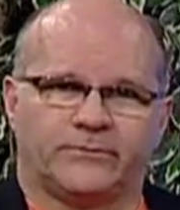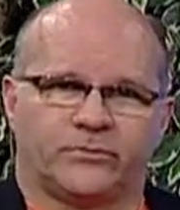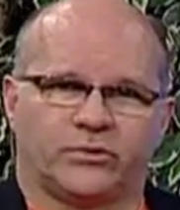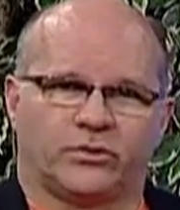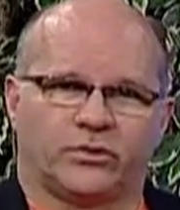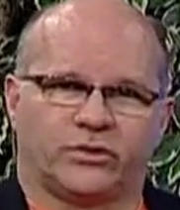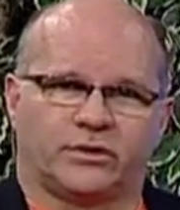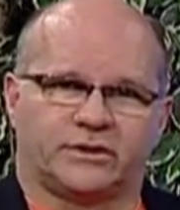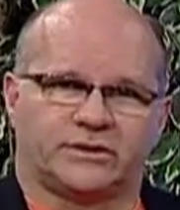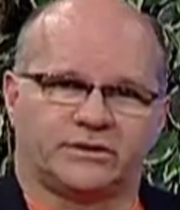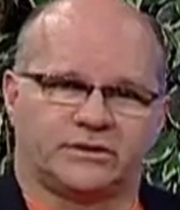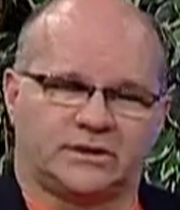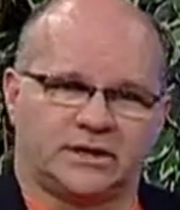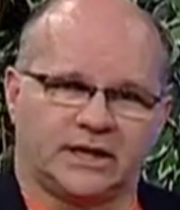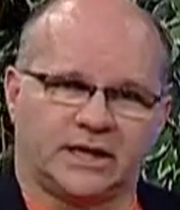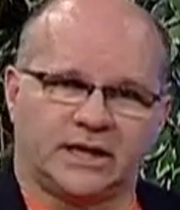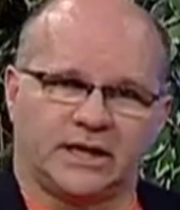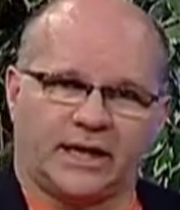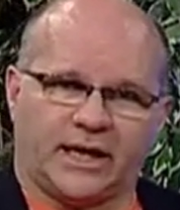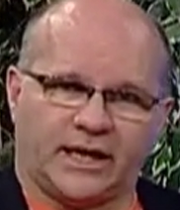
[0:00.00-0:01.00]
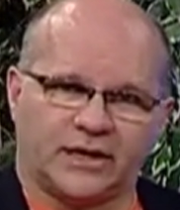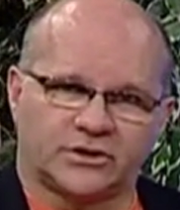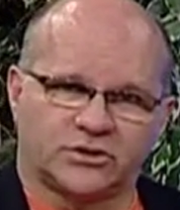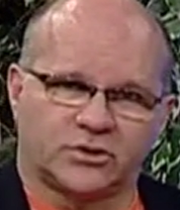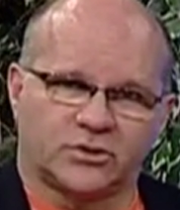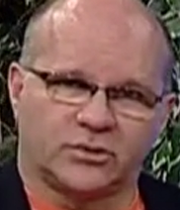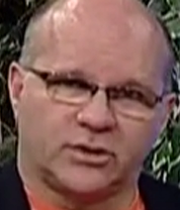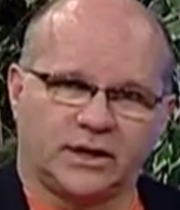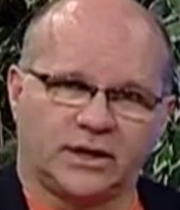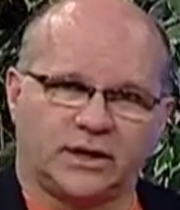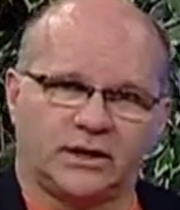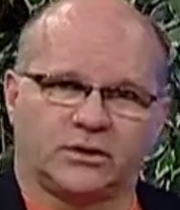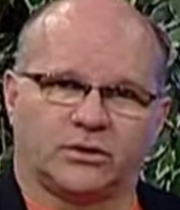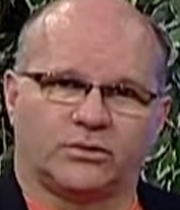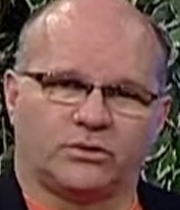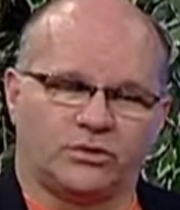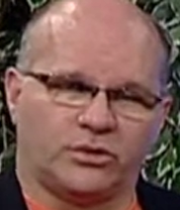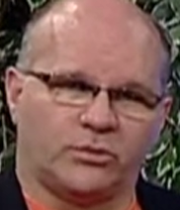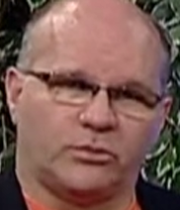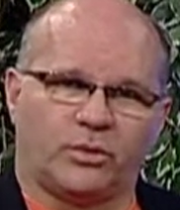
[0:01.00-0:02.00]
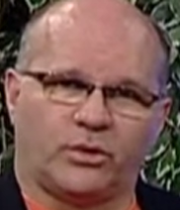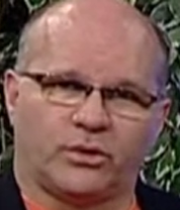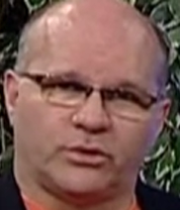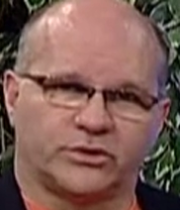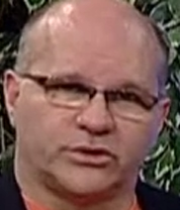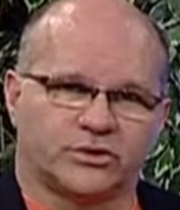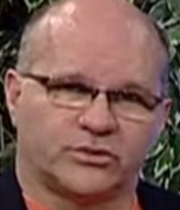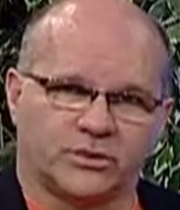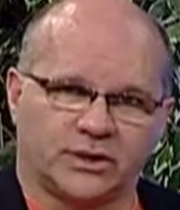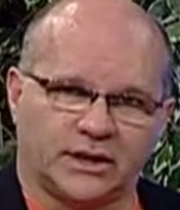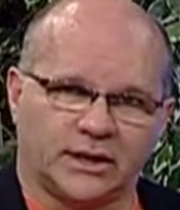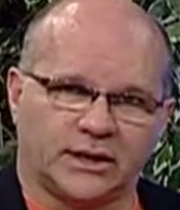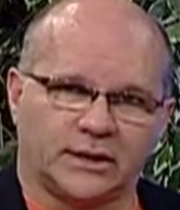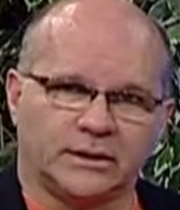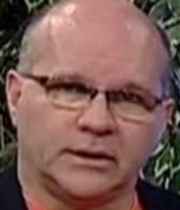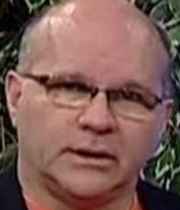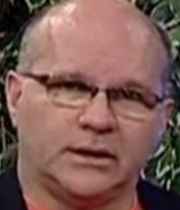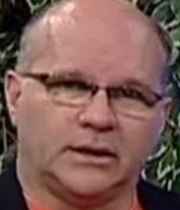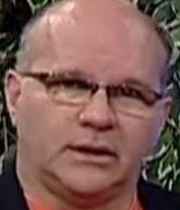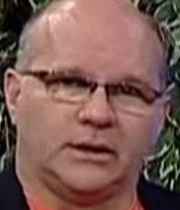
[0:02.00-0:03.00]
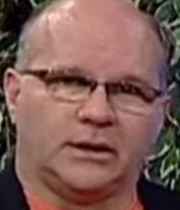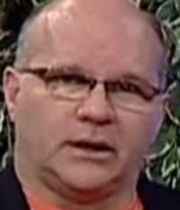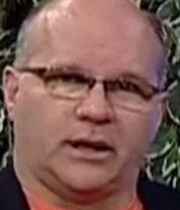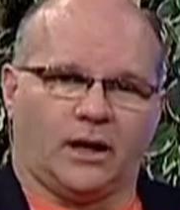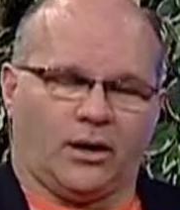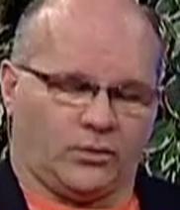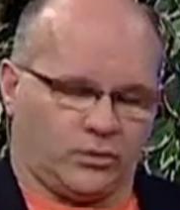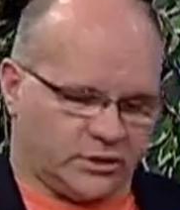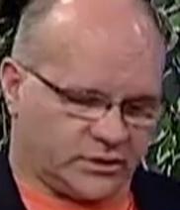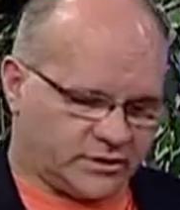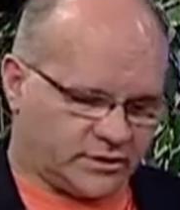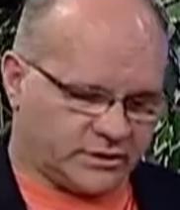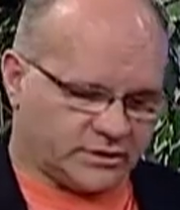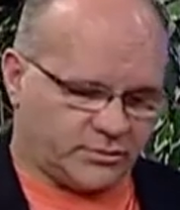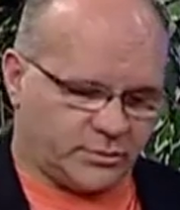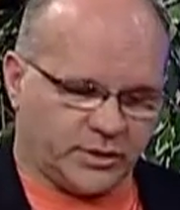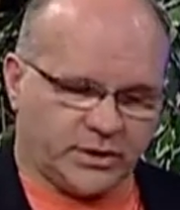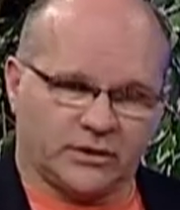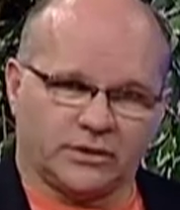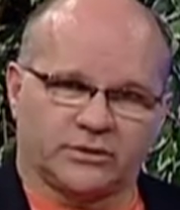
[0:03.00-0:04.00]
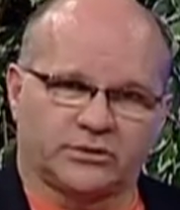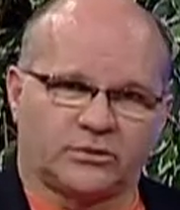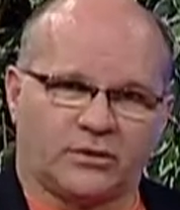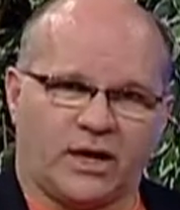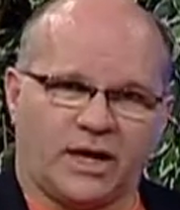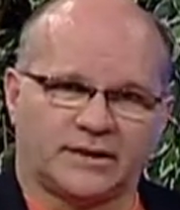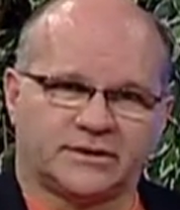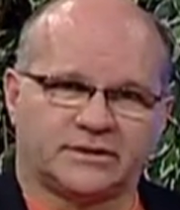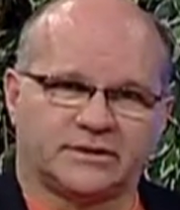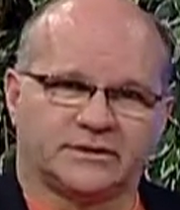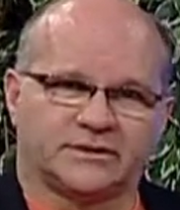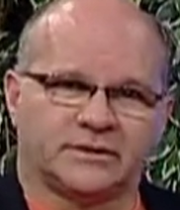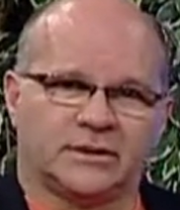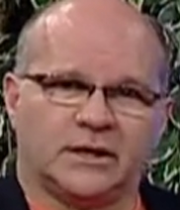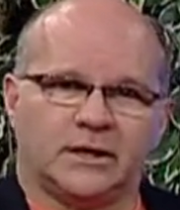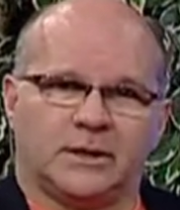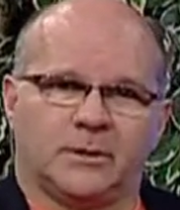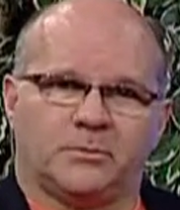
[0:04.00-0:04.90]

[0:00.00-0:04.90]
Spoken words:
whether it's DNA screening or newborn screening, which this bill addresses.